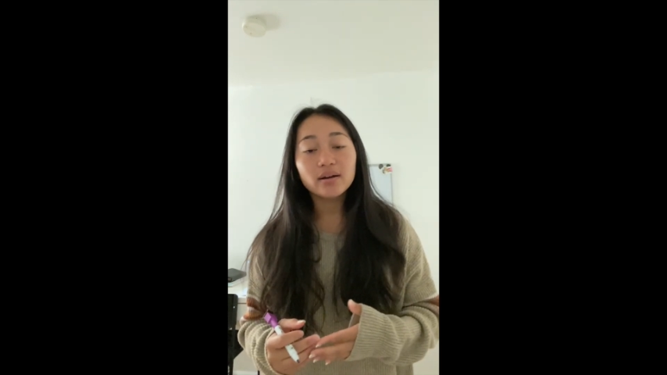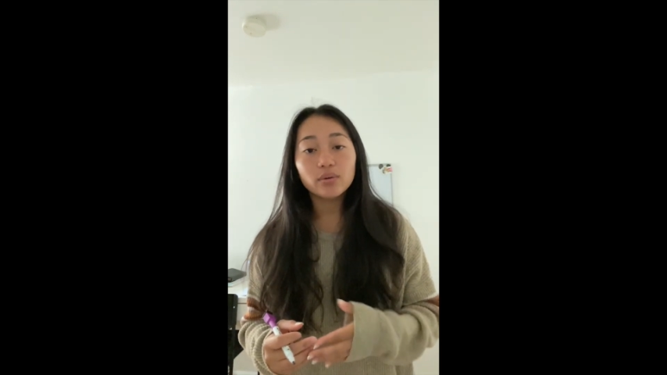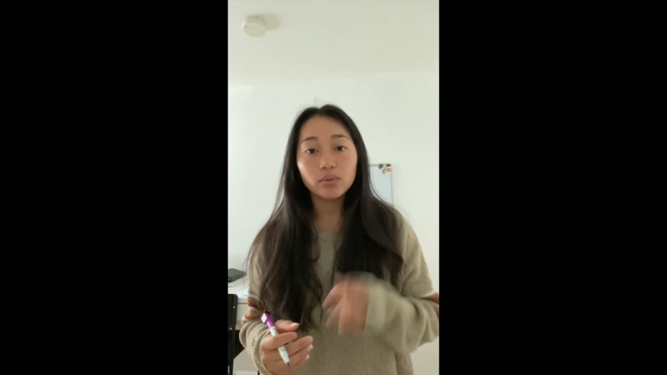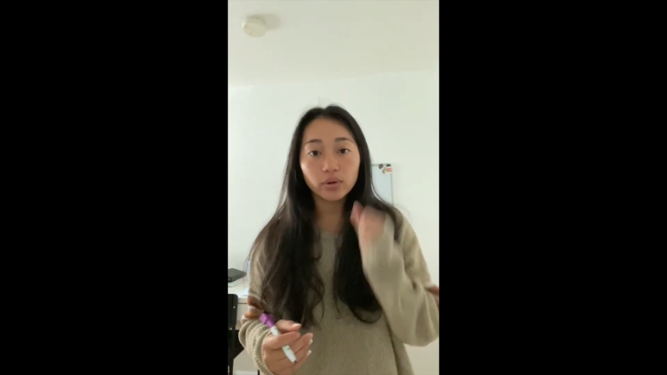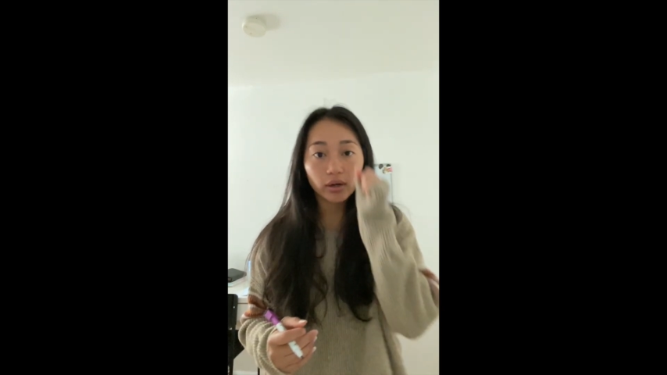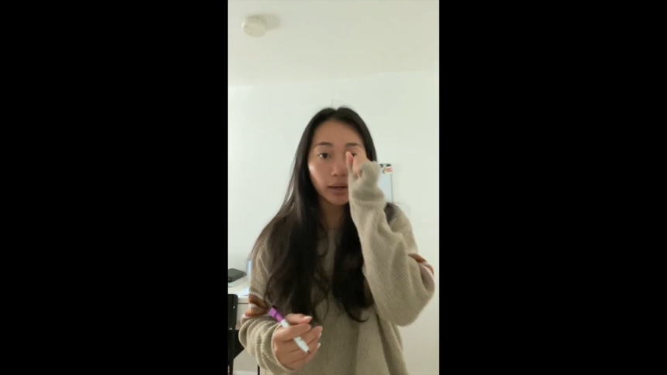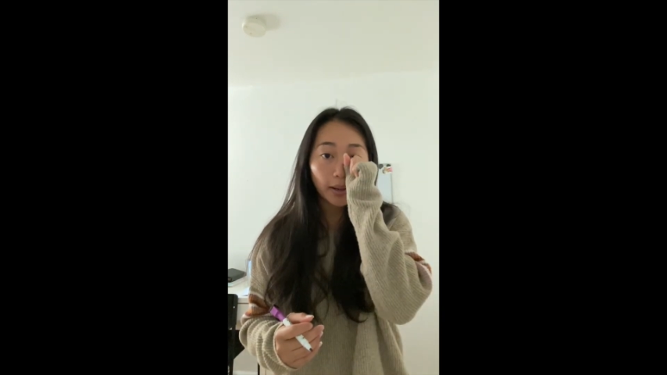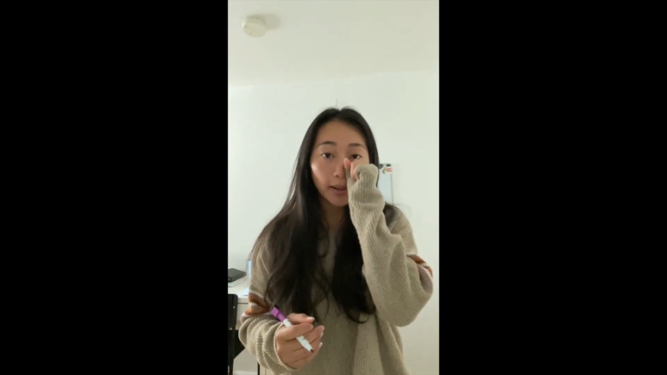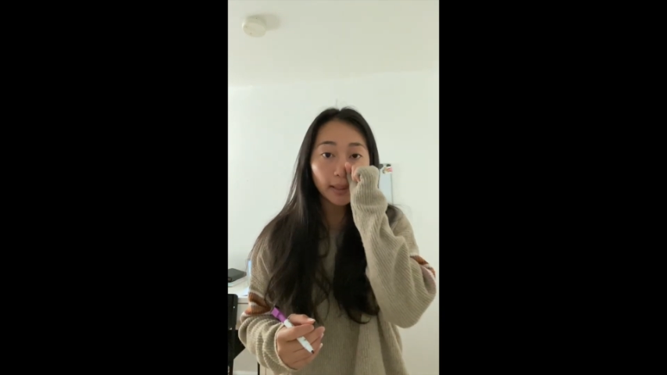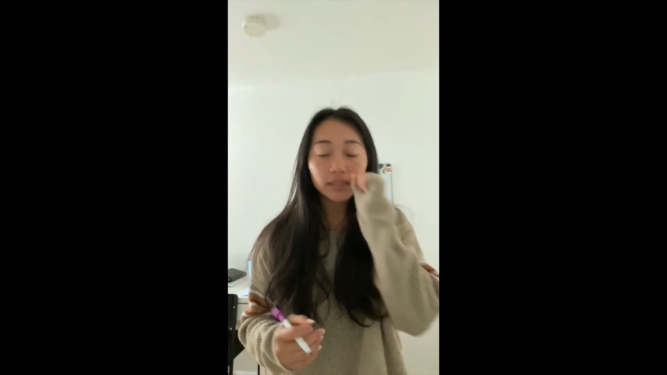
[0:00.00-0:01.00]
or
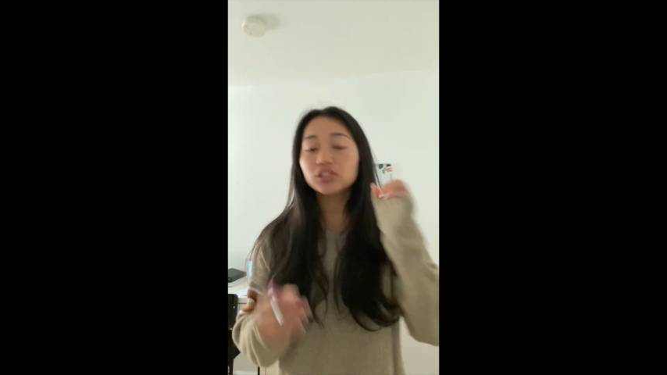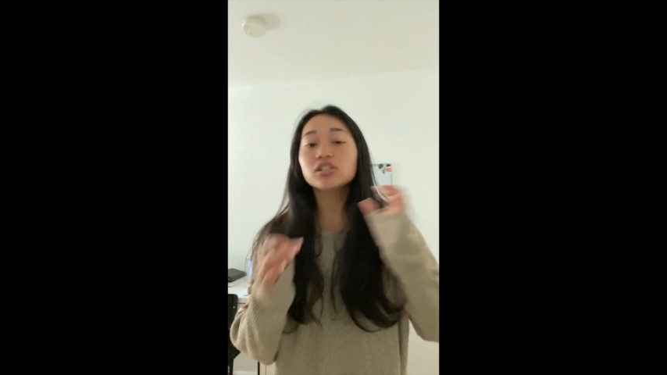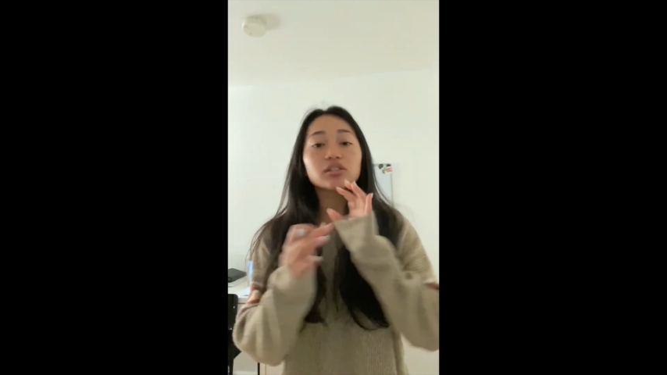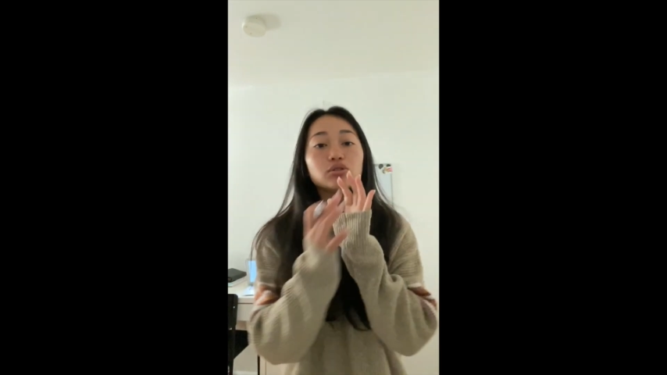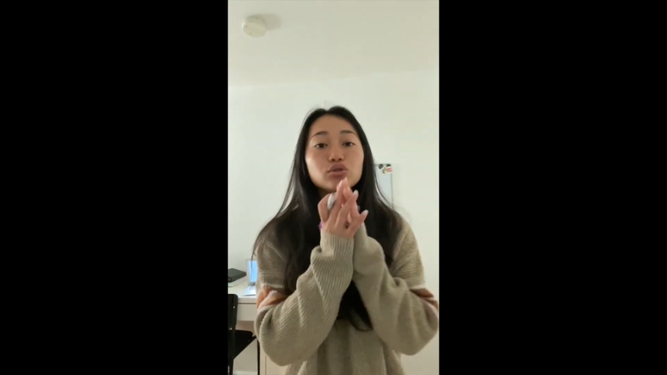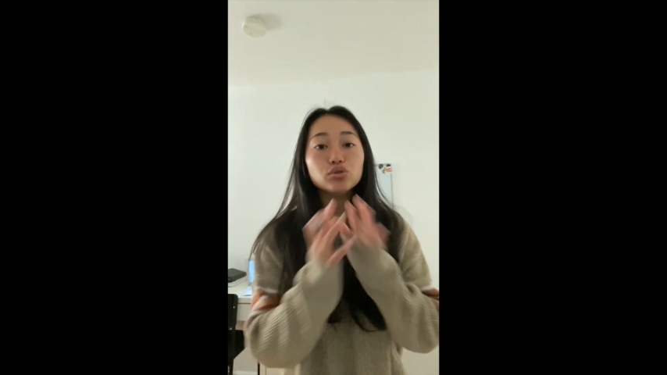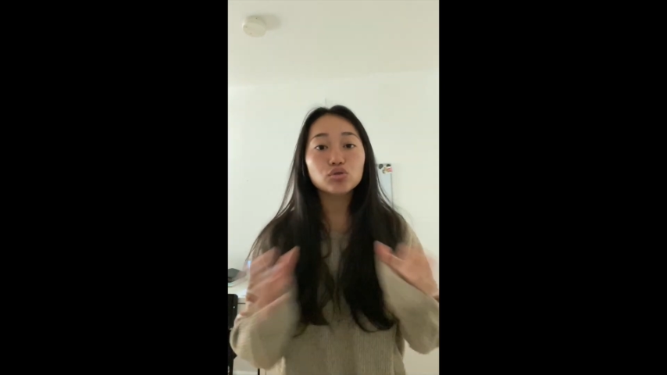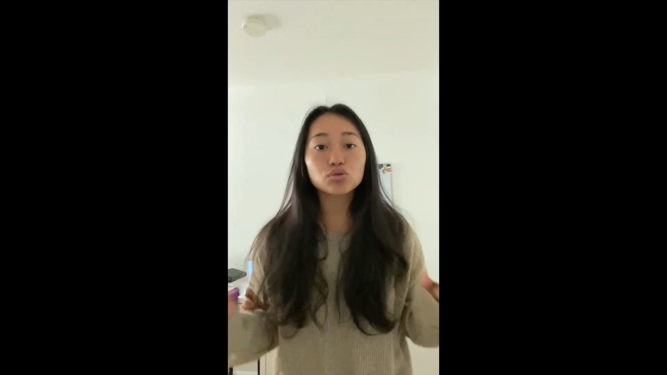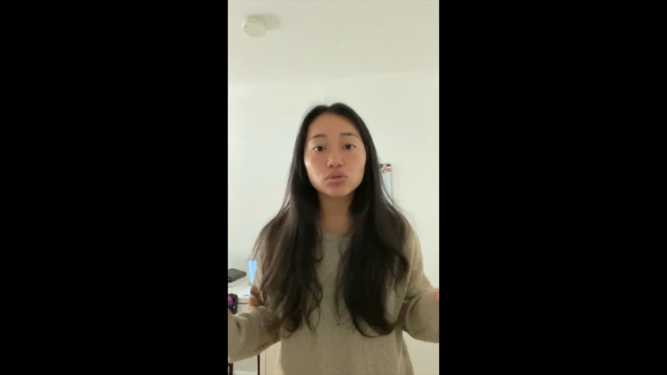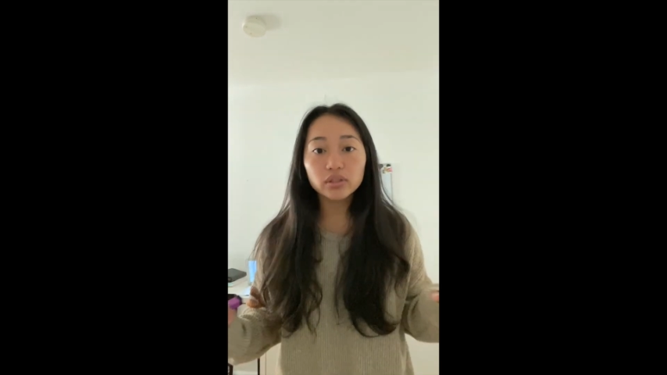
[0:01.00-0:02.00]
just
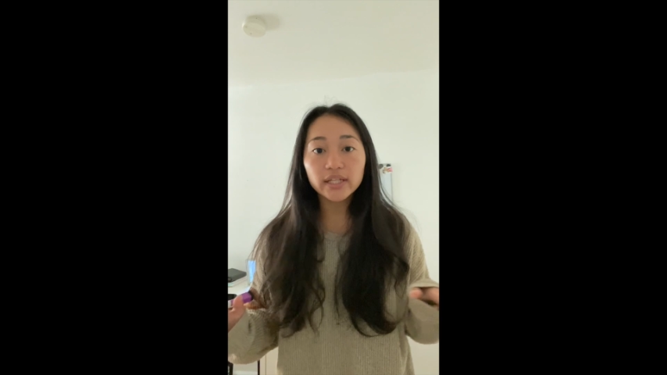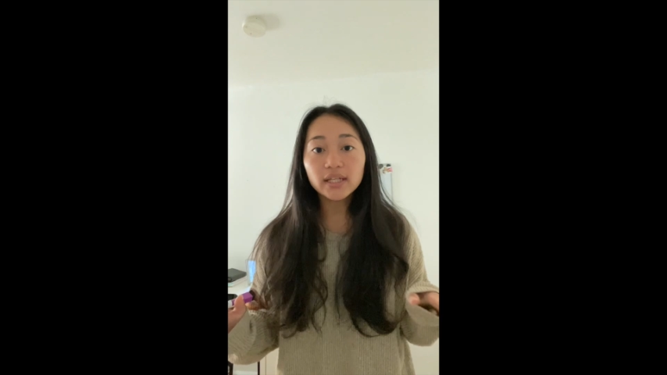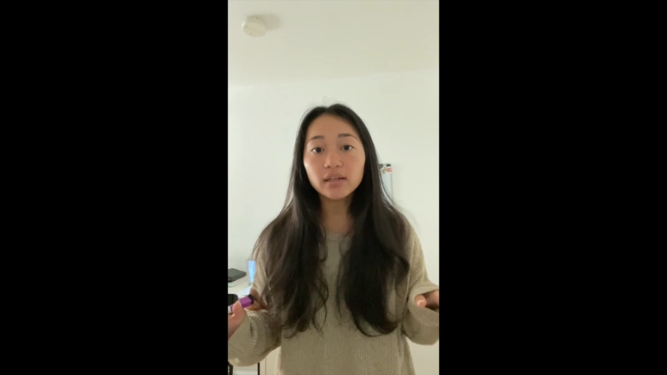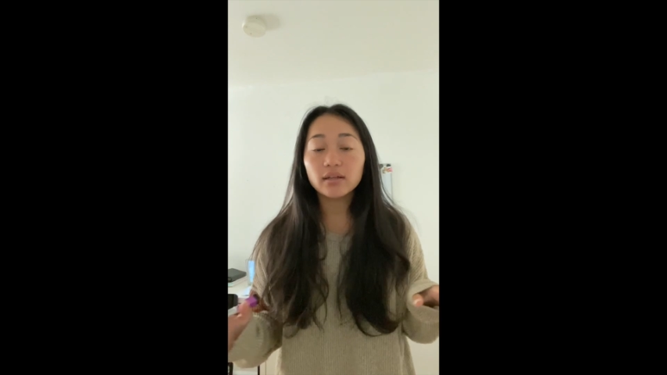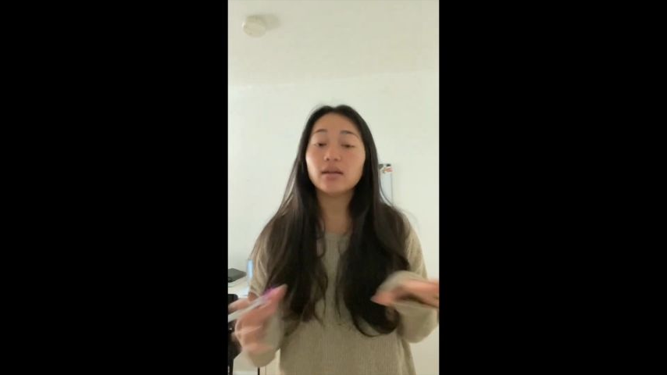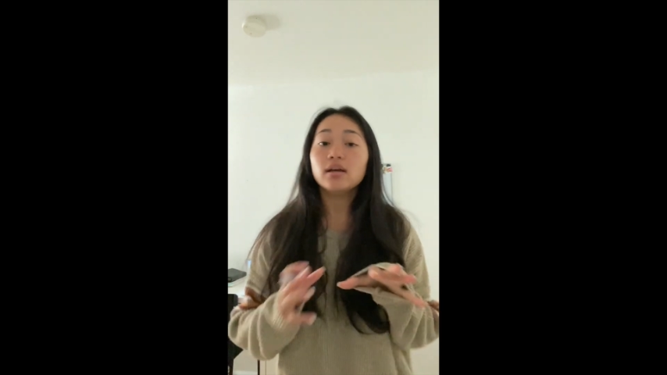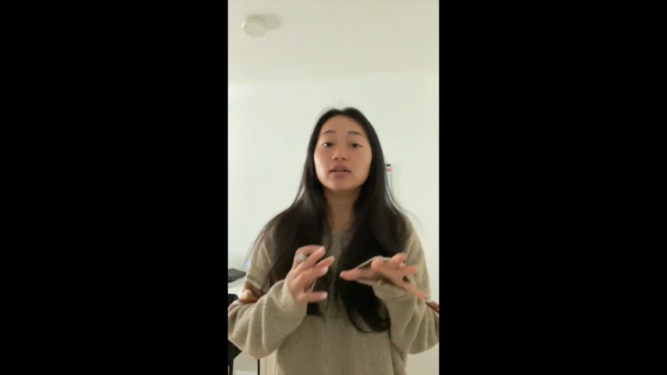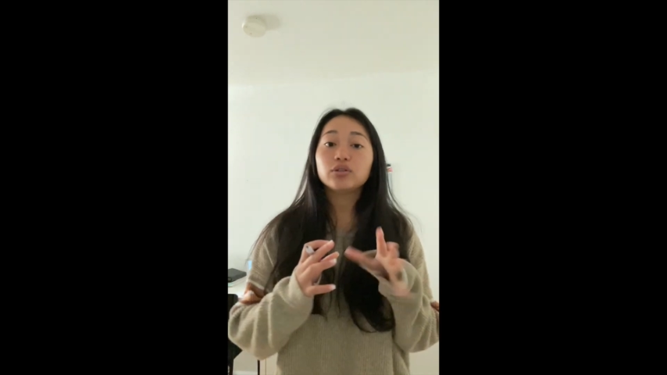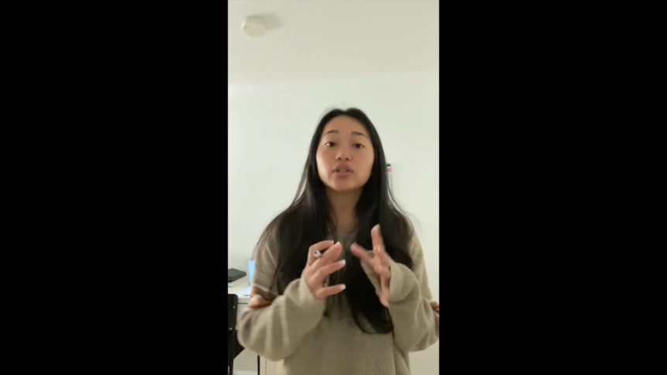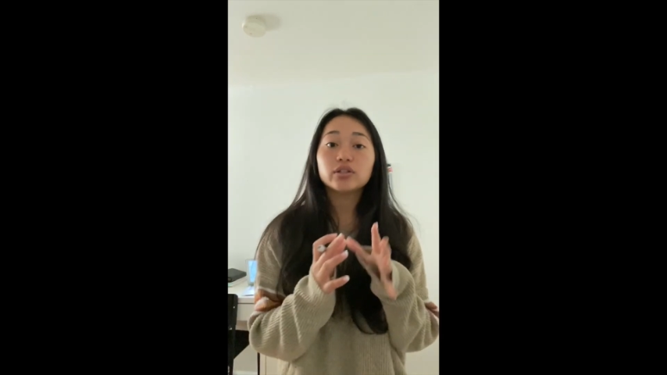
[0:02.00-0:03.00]
neutrally,
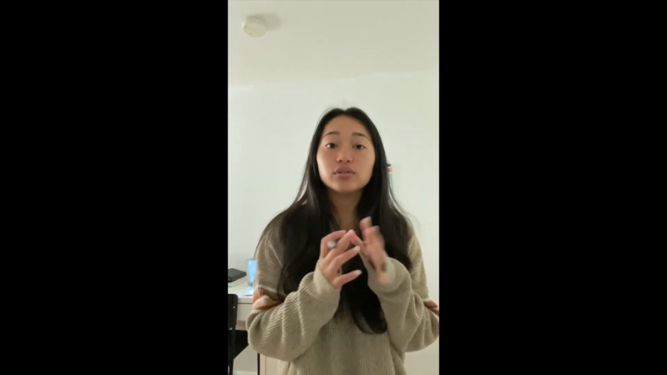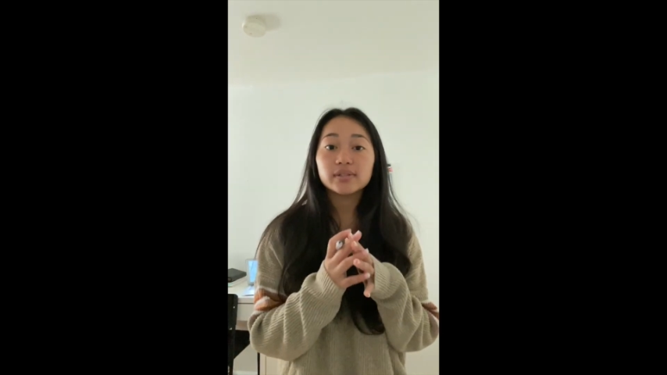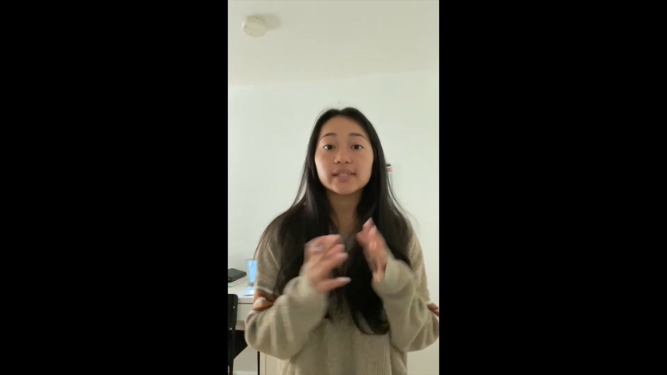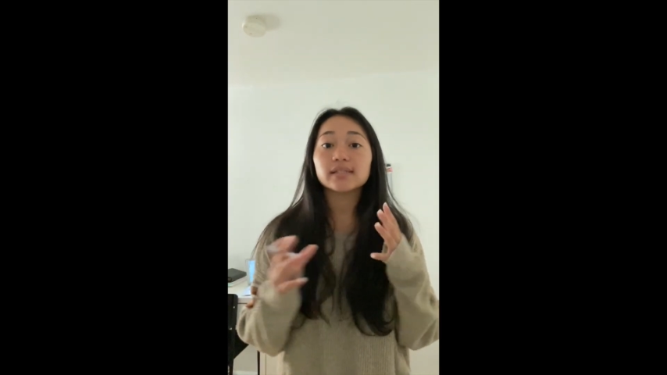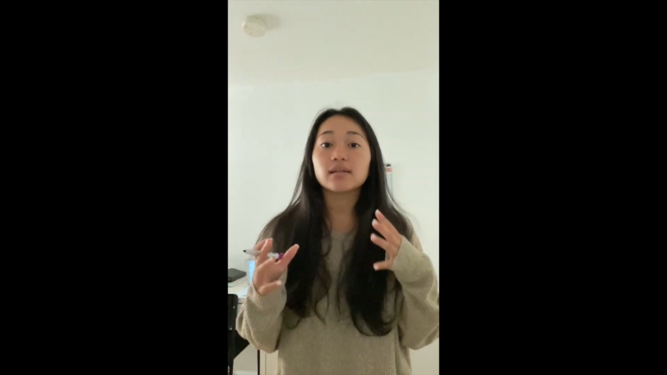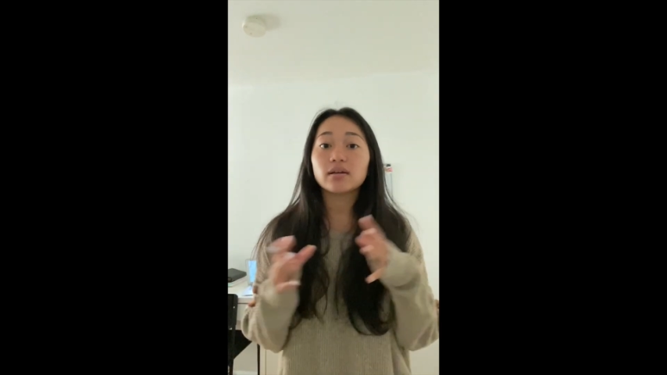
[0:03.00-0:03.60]
you can use this